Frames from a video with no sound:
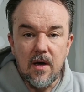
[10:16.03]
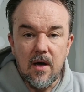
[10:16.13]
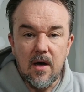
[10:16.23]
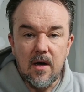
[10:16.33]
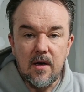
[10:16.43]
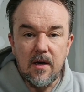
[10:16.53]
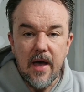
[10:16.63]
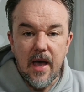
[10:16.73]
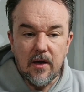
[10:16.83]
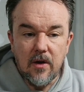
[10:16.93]

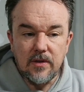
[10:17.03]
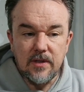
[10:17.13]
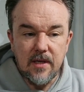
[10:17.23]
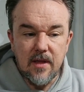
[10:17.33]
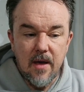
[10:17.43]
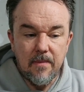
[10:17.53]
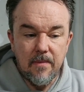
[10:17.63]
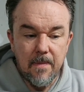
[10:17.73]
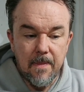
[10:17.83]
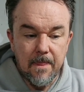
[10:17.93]
and go see
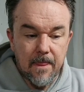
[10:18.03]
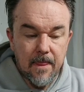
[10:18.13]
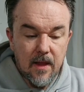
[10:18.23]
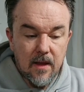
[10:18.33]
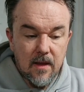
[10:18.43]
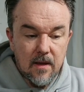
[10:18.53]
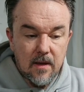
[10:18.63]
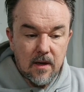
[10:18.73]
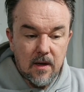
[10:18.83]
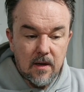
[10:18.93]
them.
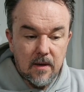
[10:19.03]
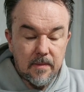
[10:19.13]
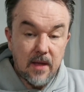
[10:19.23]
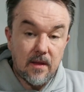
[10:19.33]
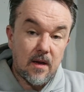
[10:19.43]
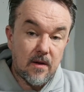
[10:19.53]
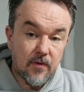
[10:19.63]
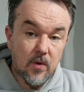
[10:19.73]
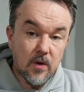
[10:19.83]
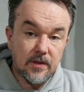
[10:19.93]
And then, of
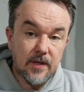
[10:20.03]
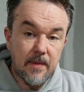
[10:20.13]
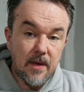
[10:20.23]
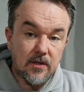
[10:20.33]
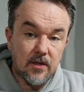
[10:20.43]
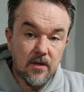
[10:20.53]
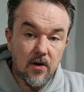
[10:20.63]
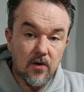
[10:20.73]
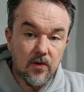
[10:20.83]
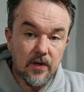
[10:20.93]
course, I mentioned
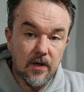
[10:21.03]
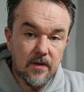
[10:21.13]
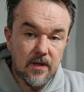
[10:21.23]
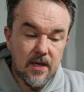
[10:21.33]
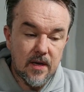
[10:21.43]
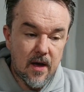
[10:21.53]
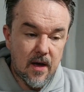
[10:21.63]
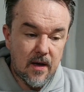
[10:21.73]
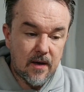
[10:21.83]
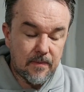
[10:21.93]
earlier
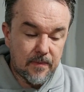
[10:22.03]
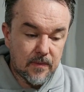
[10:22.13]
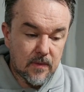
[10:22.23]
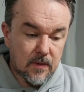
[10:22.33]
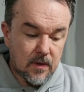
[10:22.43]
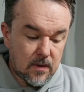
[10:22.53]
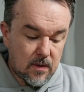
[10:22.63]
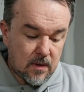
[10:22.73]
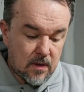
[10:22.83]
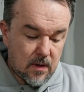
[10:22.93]
the
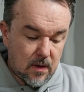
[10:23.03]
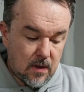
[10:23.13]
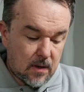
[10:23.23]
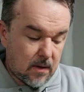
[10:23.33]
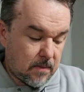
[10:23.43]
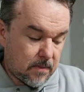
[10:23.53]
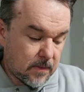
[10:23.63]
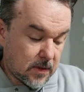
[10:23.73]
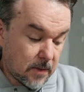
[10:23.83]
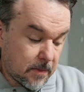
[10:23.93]

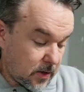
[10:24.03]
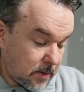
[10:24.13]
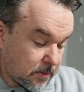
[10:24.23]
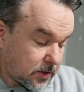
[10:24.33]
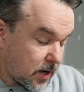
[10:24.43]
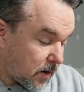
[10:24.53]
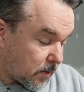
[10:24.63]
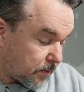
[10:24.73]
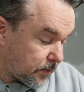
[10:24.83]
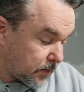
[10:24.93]
Timonium
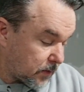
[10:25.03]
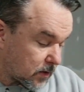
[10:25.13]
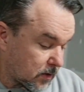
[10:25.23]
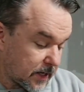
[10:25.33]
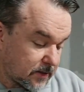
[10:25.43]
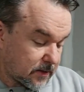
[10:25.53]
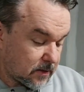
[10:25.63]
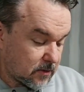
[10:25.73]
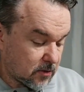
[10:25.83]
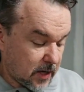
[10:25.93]
show.
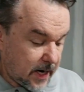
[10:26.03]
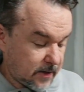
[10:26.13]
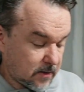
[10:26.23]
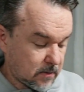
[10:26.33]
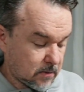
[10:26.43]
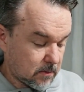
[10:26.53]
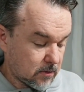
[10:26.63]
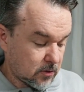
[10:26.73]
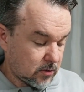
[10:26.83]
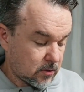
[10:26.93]
Great
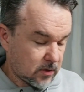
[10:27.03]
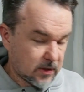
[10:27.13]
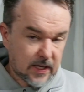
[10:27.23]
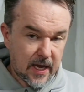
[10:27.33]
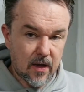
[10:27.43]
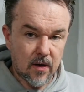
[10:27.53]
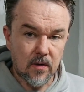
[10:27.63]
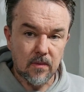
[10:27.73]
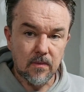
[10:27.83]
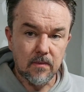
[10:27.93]

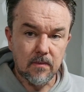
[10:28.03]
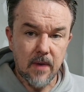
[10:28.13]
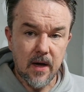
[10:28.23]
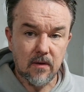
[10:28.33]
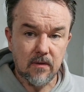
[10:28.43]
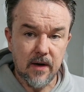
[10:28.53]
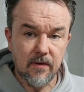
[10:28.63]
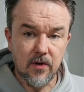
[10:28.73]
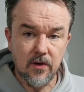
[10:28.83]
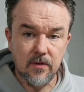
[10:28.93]
scale model
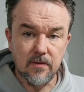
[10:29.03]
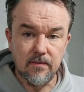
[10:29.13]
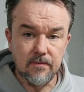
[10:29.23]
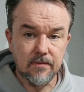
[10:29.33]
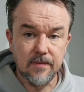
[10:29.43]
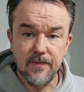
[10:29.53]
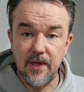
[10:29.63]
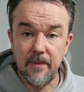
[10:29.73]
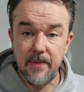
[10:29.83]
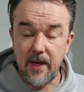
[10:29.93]
railroad
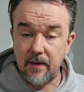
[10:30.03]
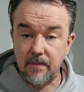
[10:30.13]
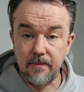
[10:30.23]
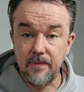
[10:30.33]
something.